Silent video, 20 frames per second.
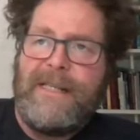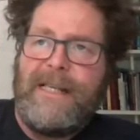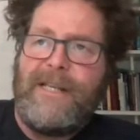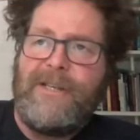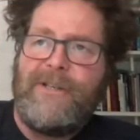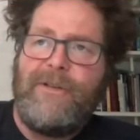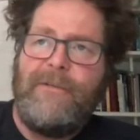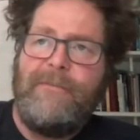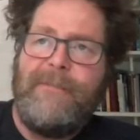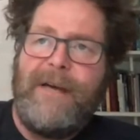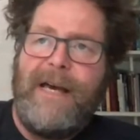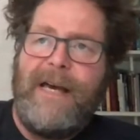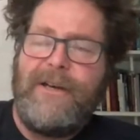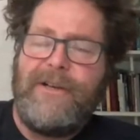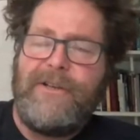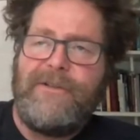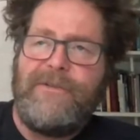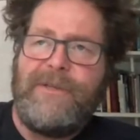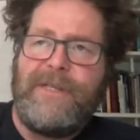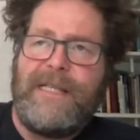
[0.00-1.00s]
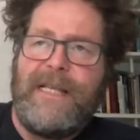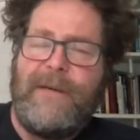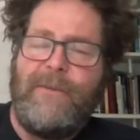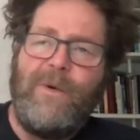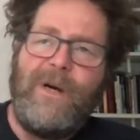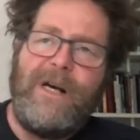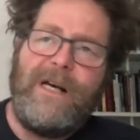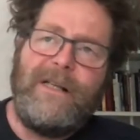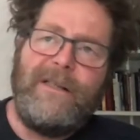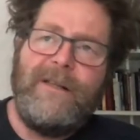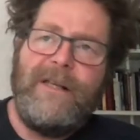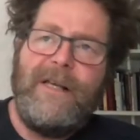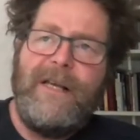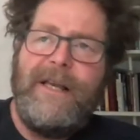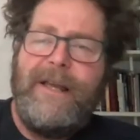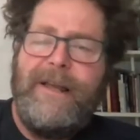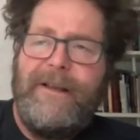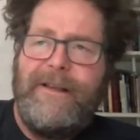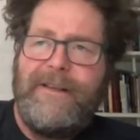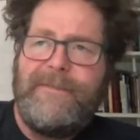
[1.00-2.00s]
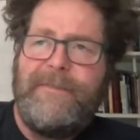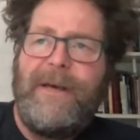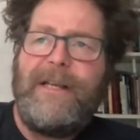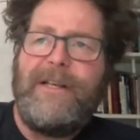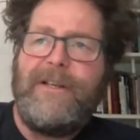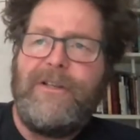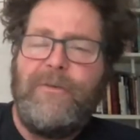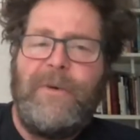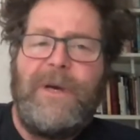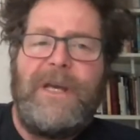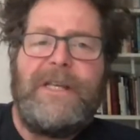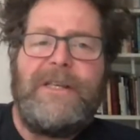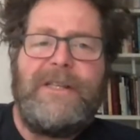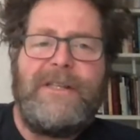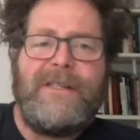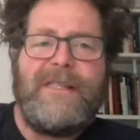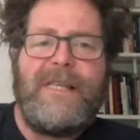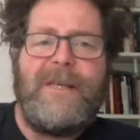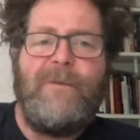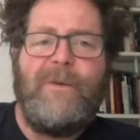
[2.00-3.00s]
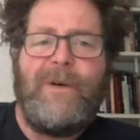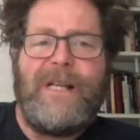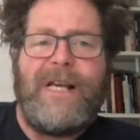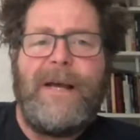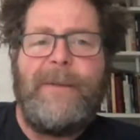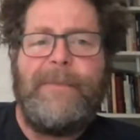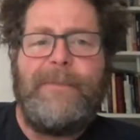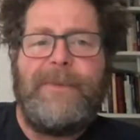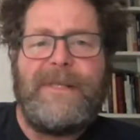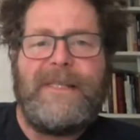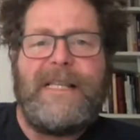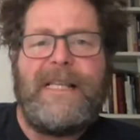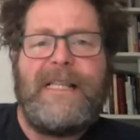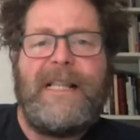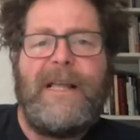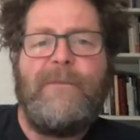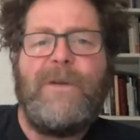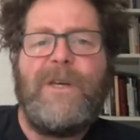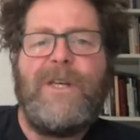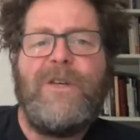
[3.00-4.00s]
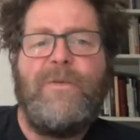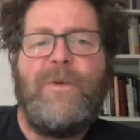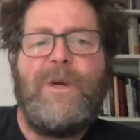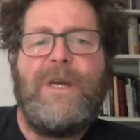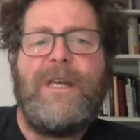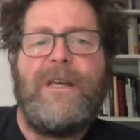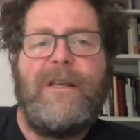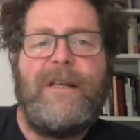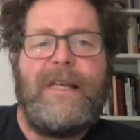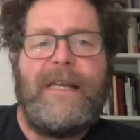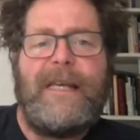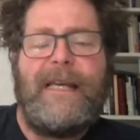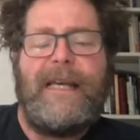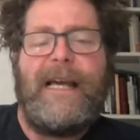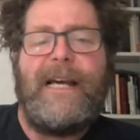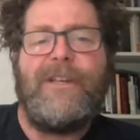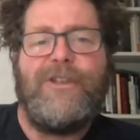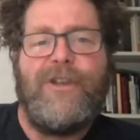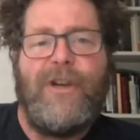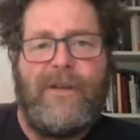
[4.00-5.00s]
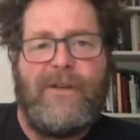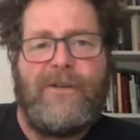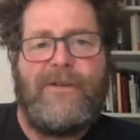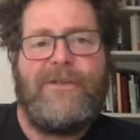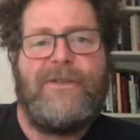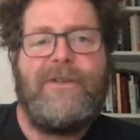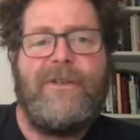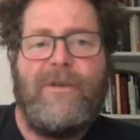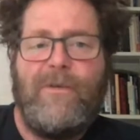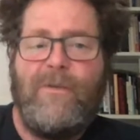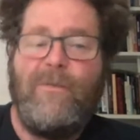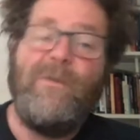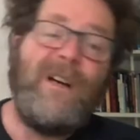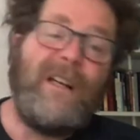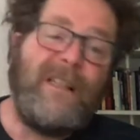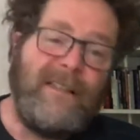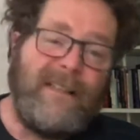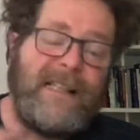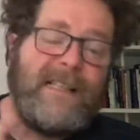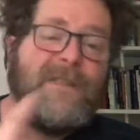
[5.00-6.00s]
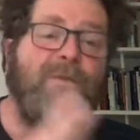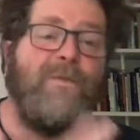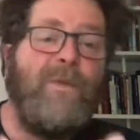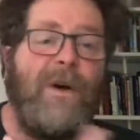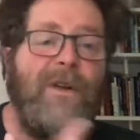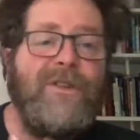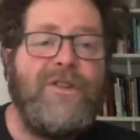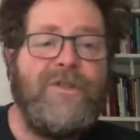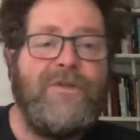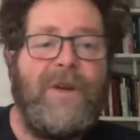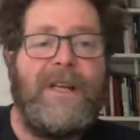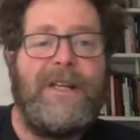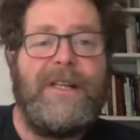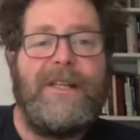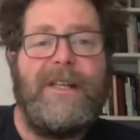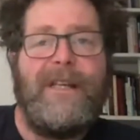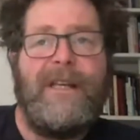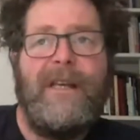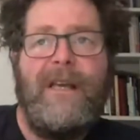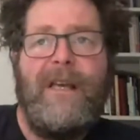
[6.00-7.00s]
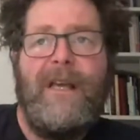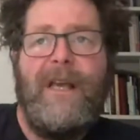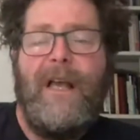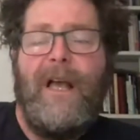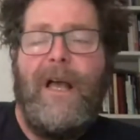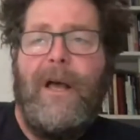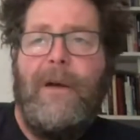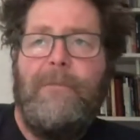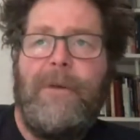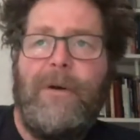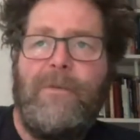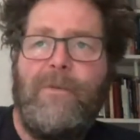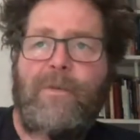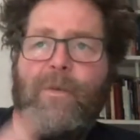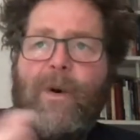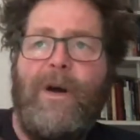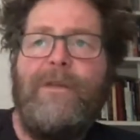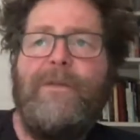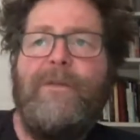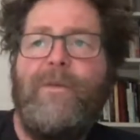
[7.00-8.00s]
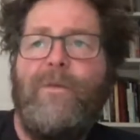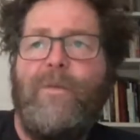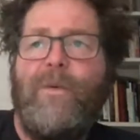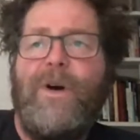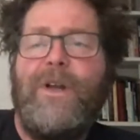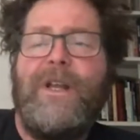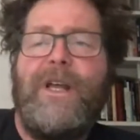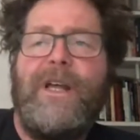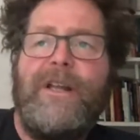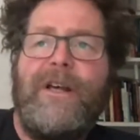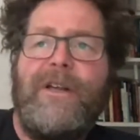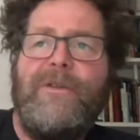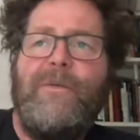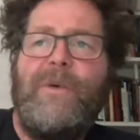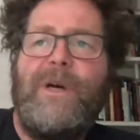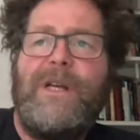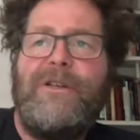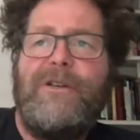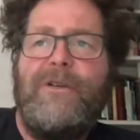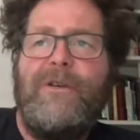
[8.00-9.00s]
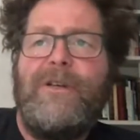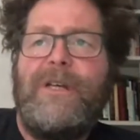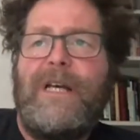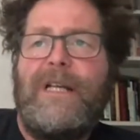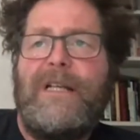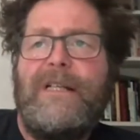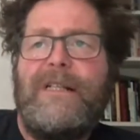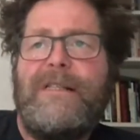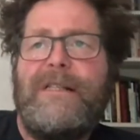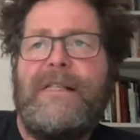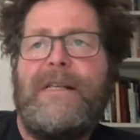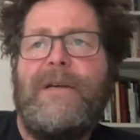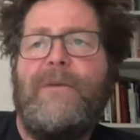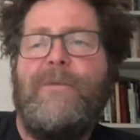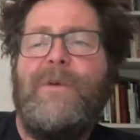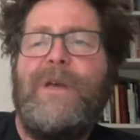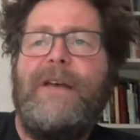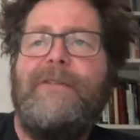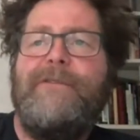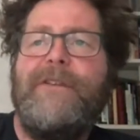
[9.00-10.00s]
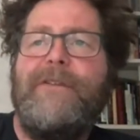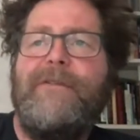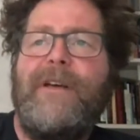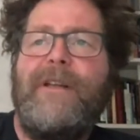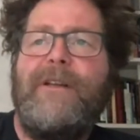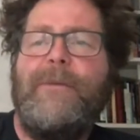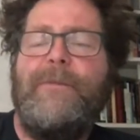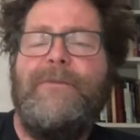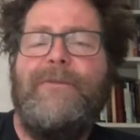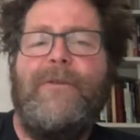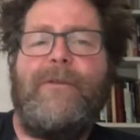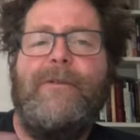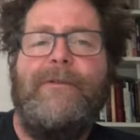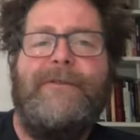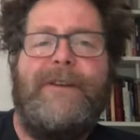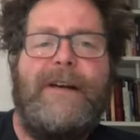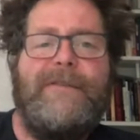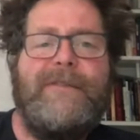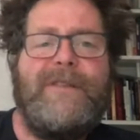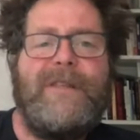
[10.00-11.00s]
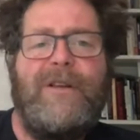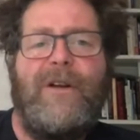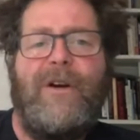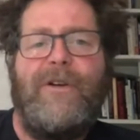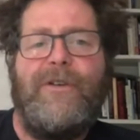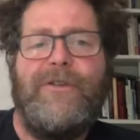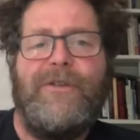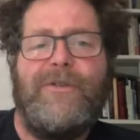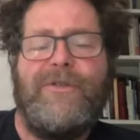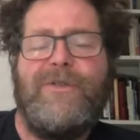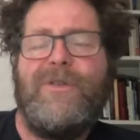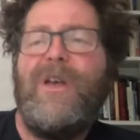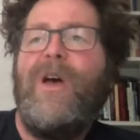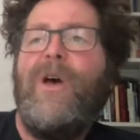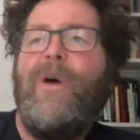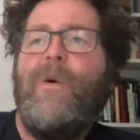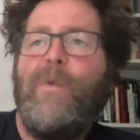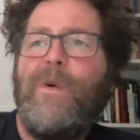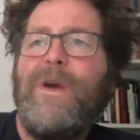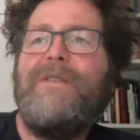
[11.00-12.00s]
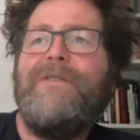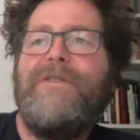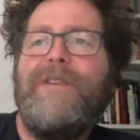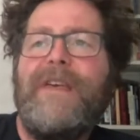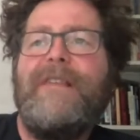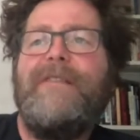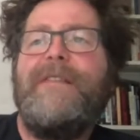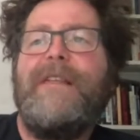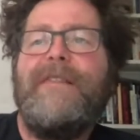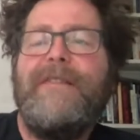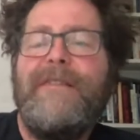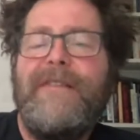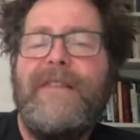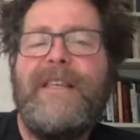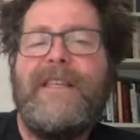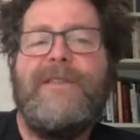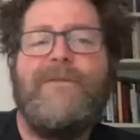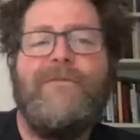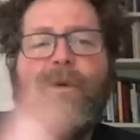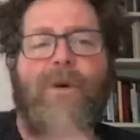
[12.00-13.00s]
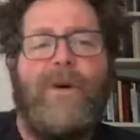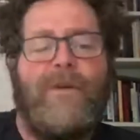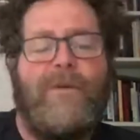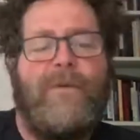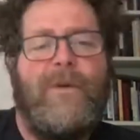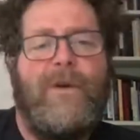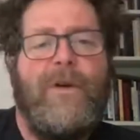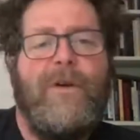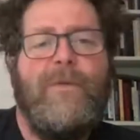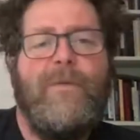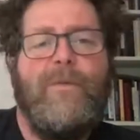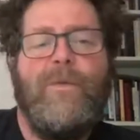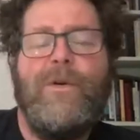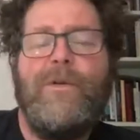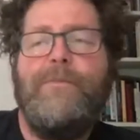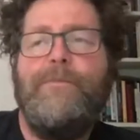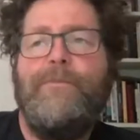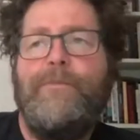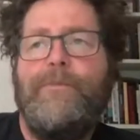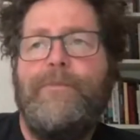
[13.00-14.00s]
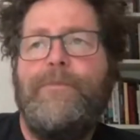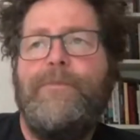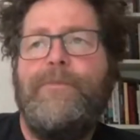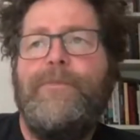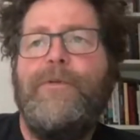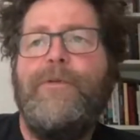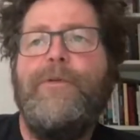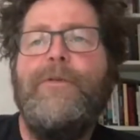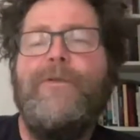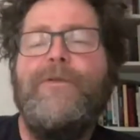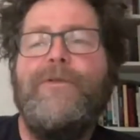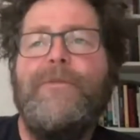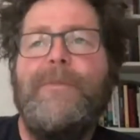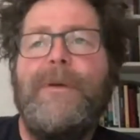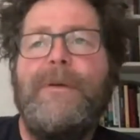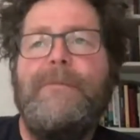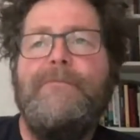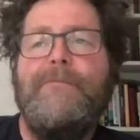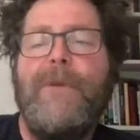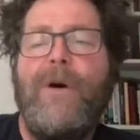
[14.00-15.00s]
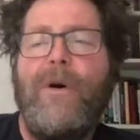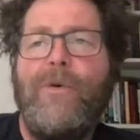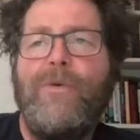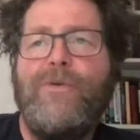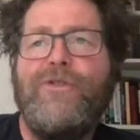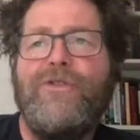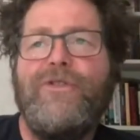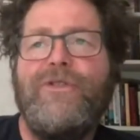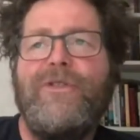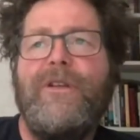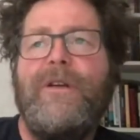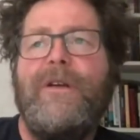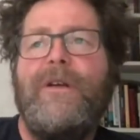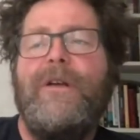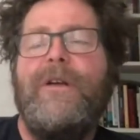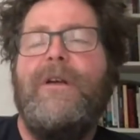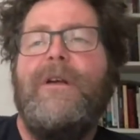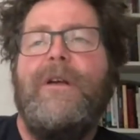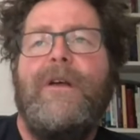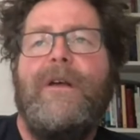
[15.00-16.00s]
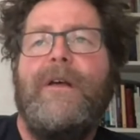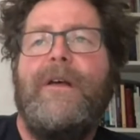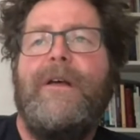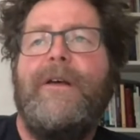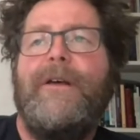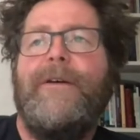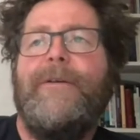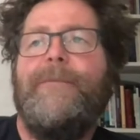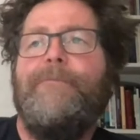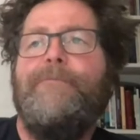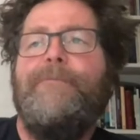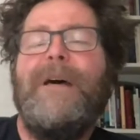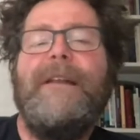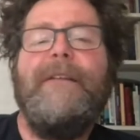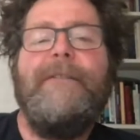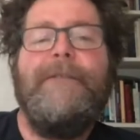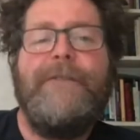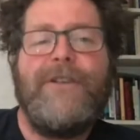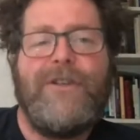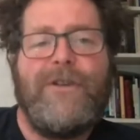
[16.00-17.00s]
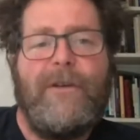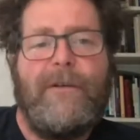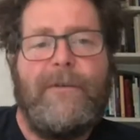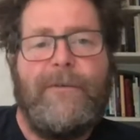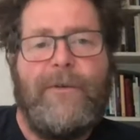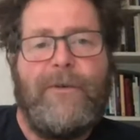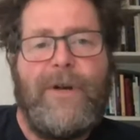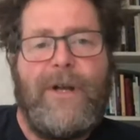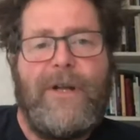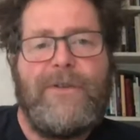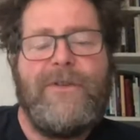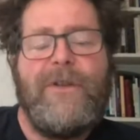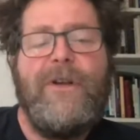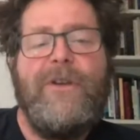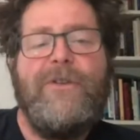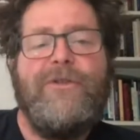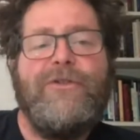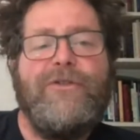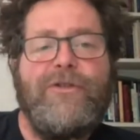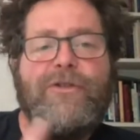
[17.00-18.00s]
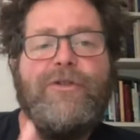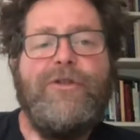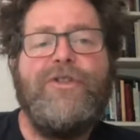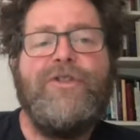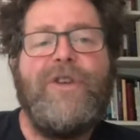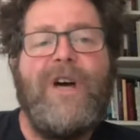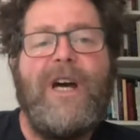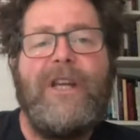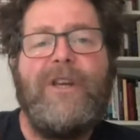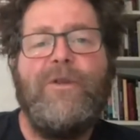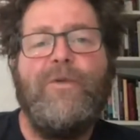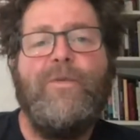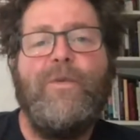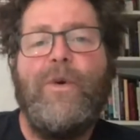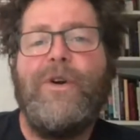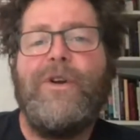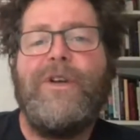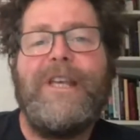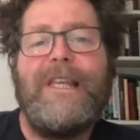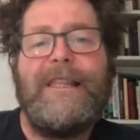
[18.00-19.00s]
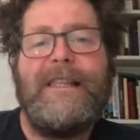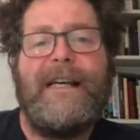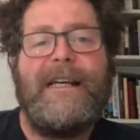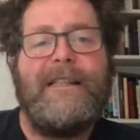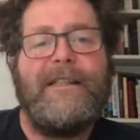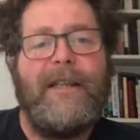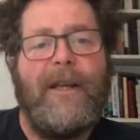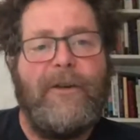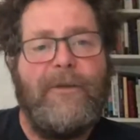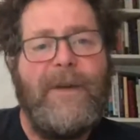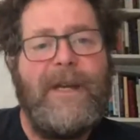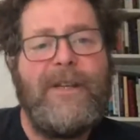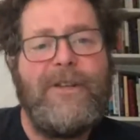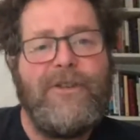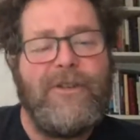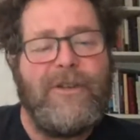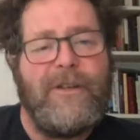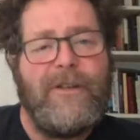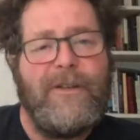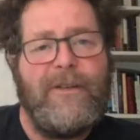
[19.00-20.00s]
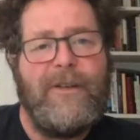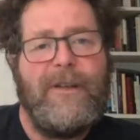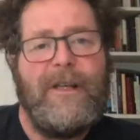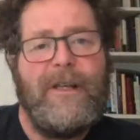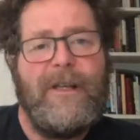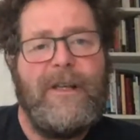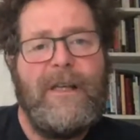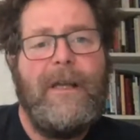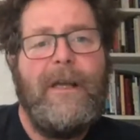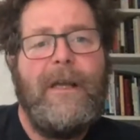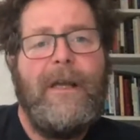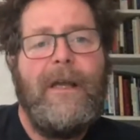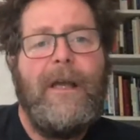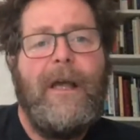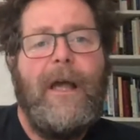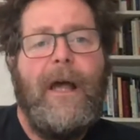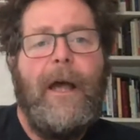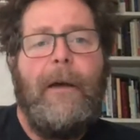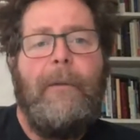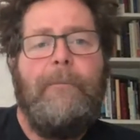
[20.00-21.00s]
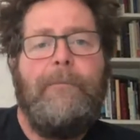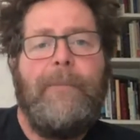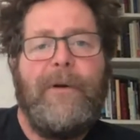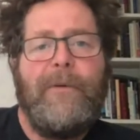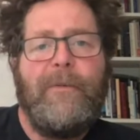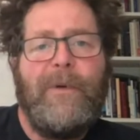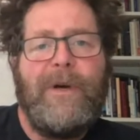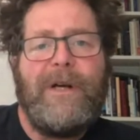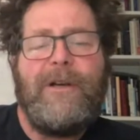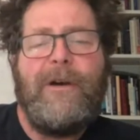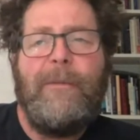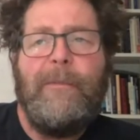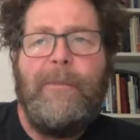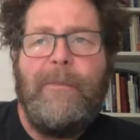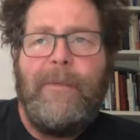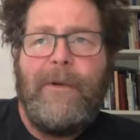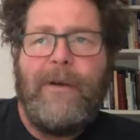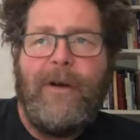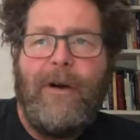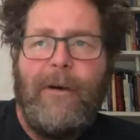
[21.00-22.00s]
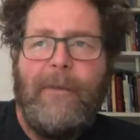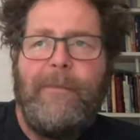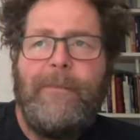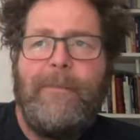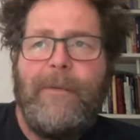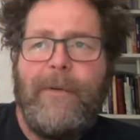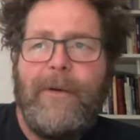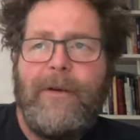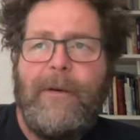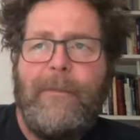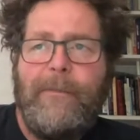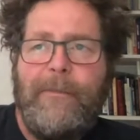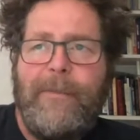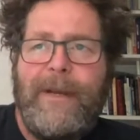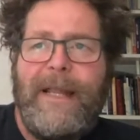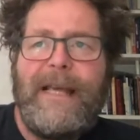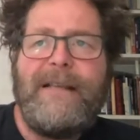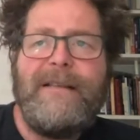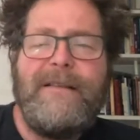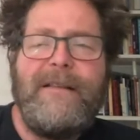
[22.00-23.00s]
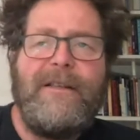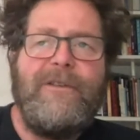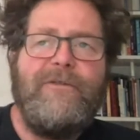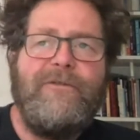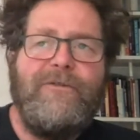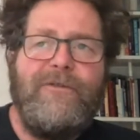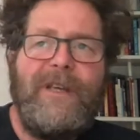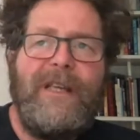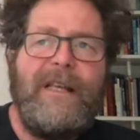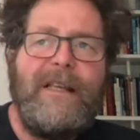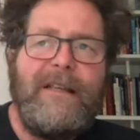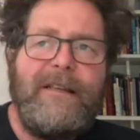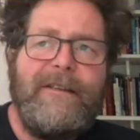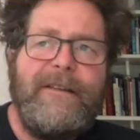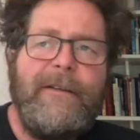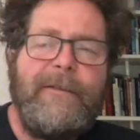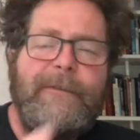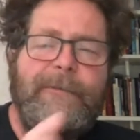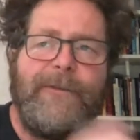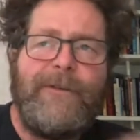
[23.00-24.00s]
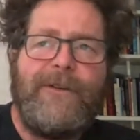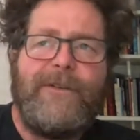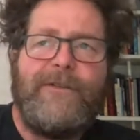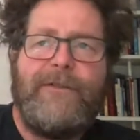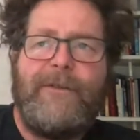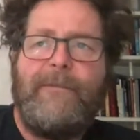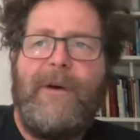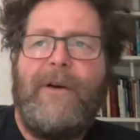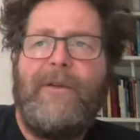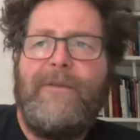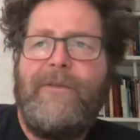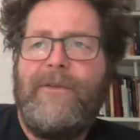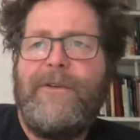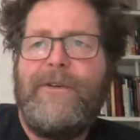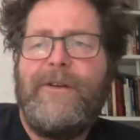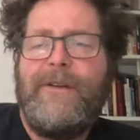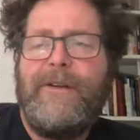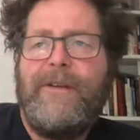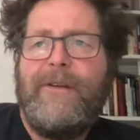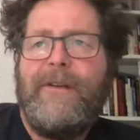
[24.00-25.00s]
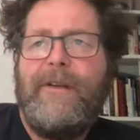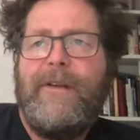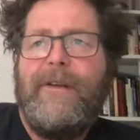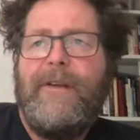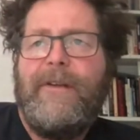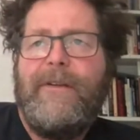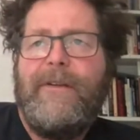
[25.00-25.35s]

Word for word: organizational matters, you say well, it's better to wait and see what happens and then we quickly adjust. Well, that's one strategy. But one, one another way to look at it is that we have developed four or five scenarios. We think that this one would prove to be most um, beneficial for us. So you try to work in that direction. But where complexity really differs from other